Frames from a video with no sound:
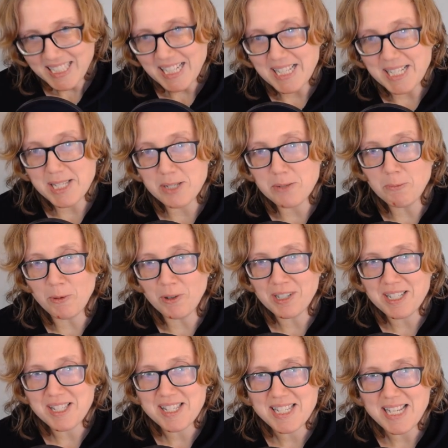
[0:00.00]
This is 1
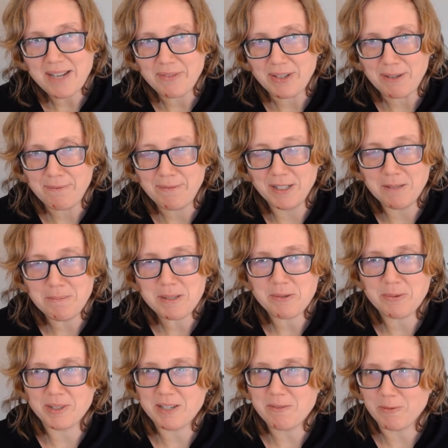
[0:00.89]
and 7. Philip is
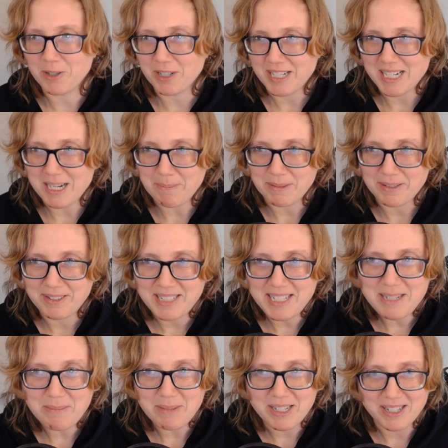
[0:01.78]
really working up a
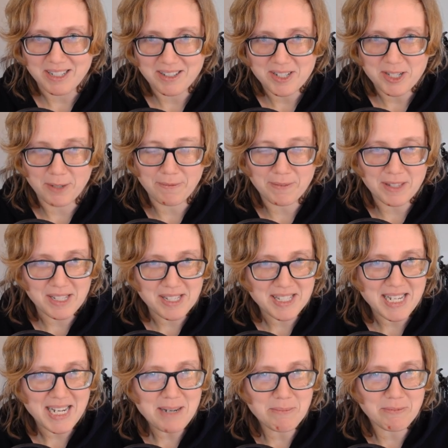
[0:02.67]
theme here. So for the
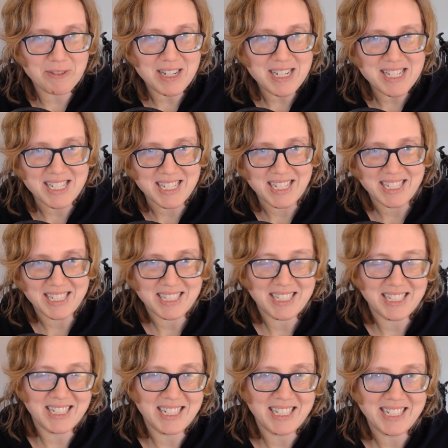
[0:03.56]
same reason,
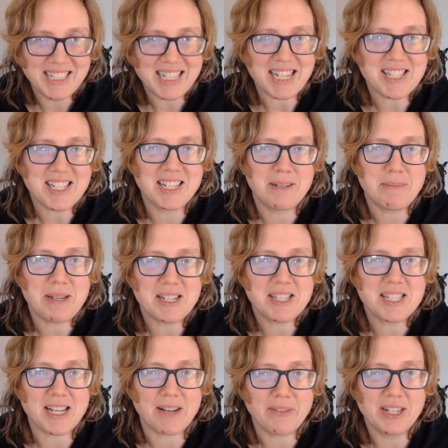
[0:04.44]
that's gonna be a
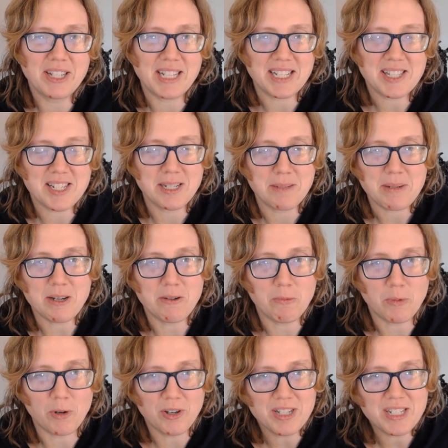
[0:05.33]
7 and that's gonna be a
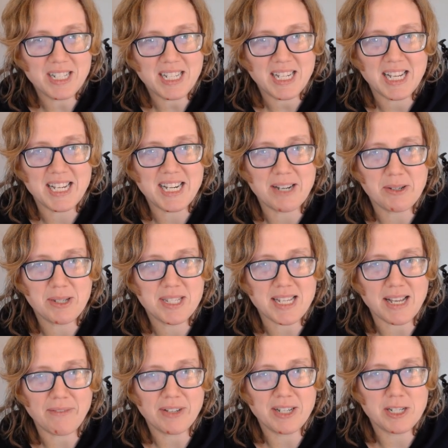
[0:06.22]
1. And now
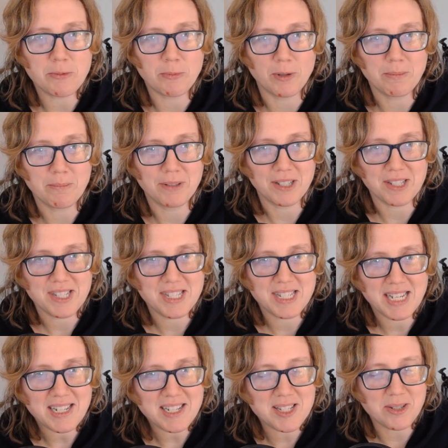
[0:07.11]
7 is 1 plus
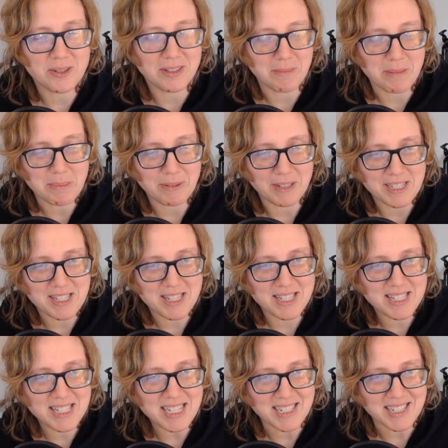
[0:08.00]
6, so let me place the
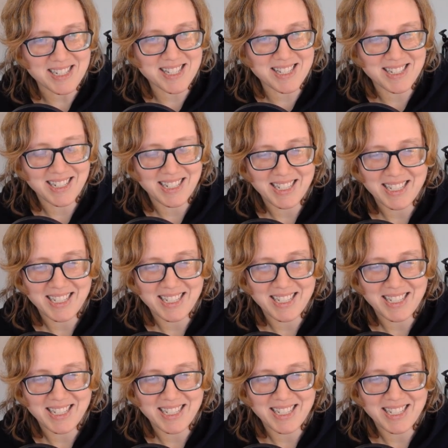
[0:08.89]
6.